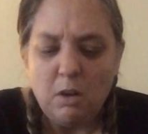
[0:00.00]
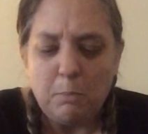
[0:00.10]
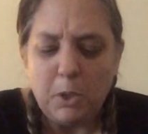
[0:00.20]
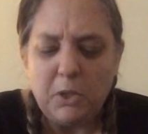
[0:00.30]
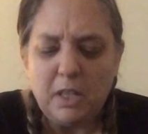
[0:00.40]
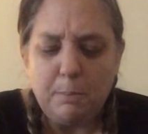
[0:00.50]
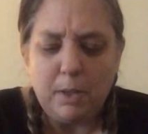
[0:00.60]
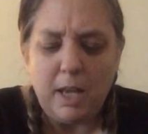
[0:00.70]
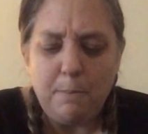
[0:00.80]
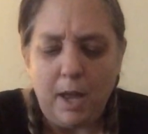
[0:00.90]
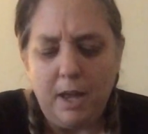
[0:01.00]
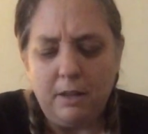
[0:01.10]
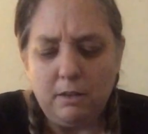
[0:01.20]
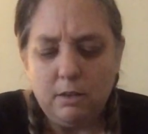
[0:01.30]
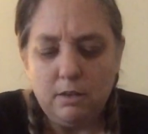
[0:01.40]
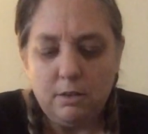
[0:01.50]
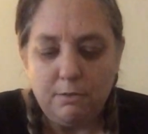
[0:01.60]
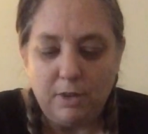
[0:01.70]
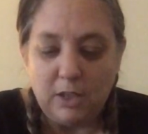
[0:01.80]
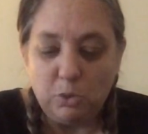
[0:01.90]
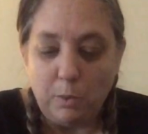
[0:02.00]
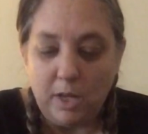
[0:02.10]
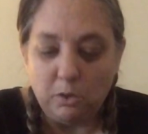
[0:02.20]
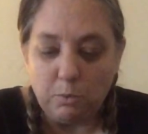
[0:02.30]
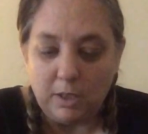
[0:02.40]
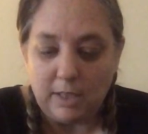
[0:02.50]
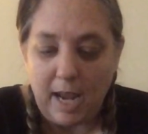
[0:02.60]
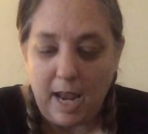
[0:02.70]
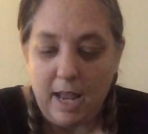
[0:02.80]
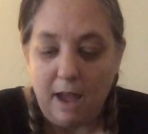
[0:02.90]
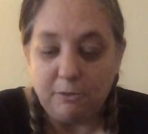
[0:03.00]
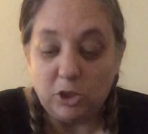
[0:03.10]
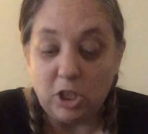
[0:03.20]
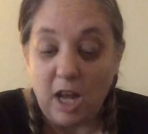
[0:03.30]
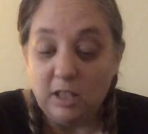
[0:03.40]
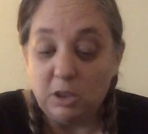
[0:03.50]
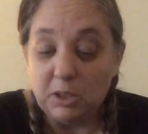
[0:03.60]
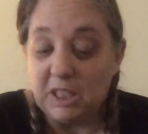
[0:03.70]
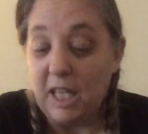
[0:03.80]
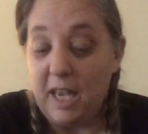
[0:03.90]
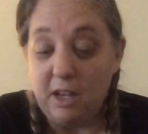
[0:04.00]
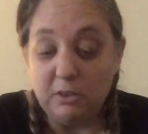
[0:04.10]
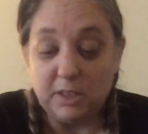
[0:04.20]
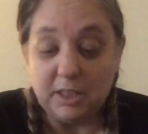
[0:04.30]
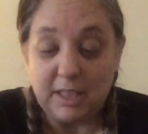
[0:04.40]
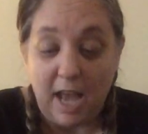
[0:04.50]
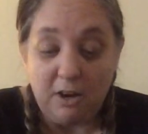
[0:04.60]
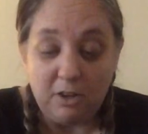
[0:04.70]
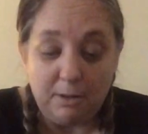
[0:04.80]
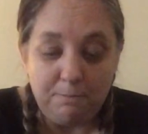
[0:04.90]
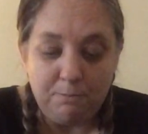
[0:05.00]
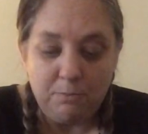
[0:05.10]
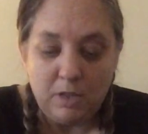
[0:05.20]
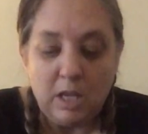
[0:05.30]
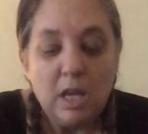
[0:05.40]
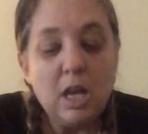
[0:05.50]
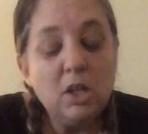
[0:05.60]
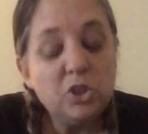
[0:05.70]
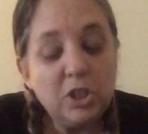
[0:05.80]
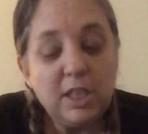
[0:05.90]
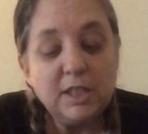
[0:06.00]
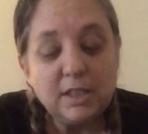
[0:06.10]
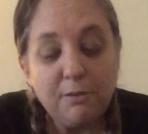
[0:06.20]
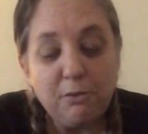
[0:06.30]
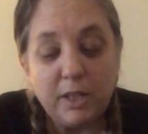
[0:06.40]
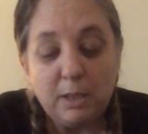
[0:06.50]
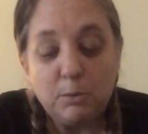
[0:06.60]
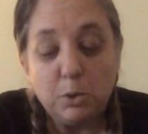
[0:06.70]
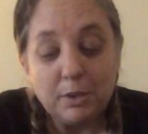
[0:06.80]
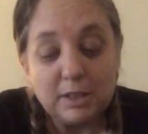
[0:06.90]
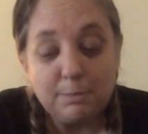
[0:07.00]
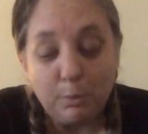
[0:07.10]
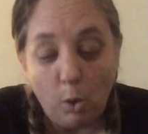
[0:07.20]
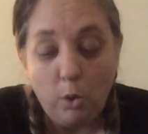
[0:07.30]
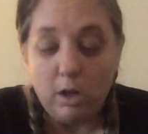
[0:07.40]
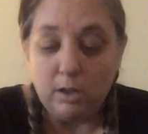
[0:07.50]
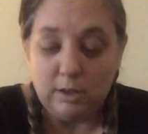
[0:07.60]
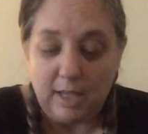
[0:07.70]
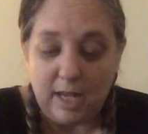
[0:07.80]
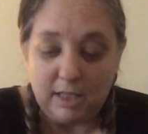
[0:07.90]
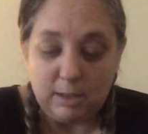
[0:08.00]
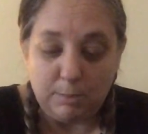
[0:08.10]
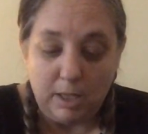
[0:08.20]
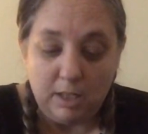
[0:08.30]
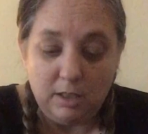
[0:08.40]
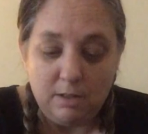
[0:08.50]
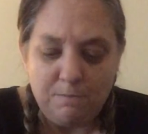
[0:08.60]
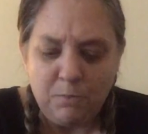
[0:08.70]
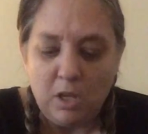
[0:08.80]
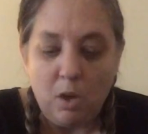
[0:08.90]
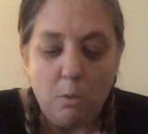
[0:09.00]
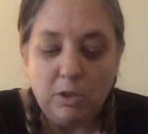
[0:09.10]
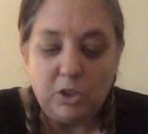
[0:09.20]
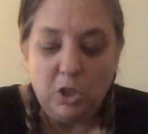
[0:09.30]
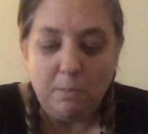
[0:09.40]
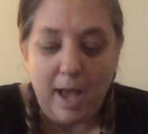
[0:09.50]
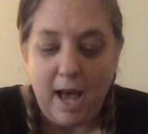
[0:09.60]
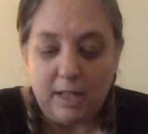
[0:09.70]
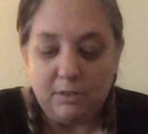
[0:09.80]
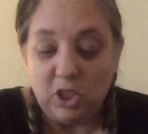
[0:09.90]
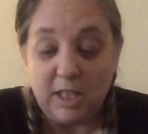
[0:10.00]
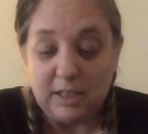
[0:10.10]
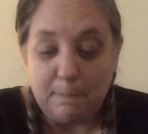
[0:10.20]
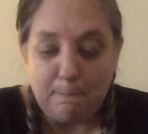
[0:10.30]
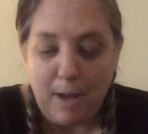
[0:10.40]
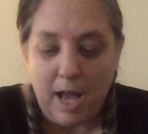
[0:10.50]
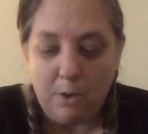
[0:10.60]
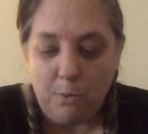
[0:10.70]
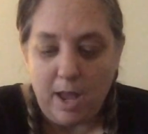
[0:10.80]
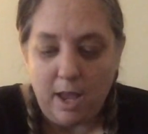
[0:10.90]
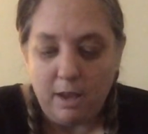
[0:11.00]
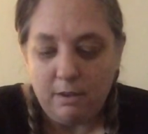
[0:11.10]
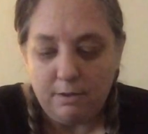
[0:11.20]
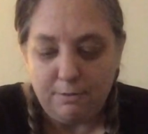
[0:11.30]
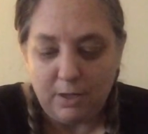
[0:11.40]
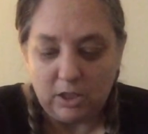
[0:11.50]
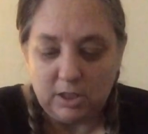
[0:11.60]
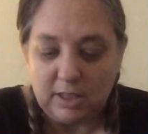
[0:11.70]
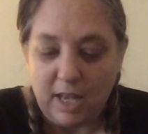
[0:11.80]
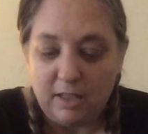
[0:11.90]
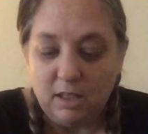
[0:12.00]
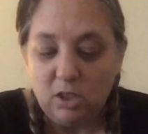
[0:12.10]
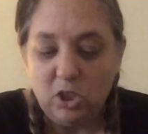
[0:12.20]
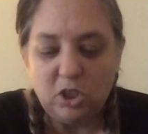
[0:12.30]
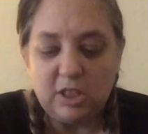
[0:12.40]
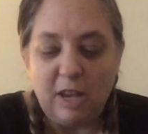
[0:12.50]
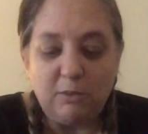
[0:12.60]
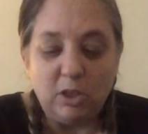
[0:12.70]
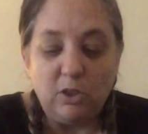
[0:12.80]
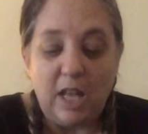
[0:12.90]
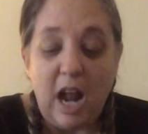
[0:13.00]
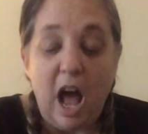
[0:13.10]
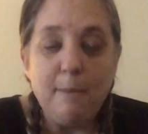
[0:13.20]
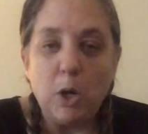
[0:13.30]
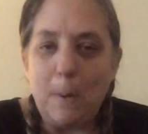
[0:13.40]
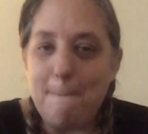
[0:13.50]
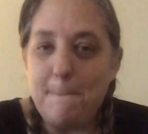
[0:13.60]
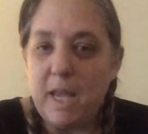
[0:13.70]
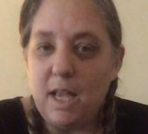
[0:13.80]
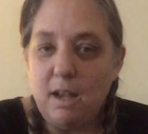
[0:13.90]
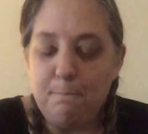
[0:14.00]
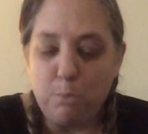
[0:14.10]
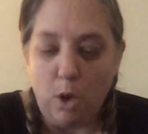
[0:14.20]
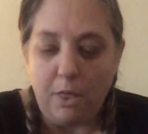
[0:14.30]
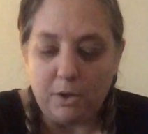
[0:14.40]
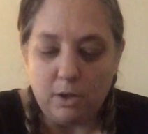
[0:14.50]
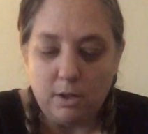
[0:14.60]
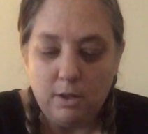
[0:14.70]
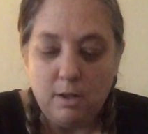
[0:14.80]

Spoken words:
"Put her in the playpen," Fudge wailed one day after she got into his Legos and scattered them. "She needs the freedom to explore," Dad explained. "Well, too bad if she gets in my way," Fudge said. "She'll just have to learn that I'm her big brother."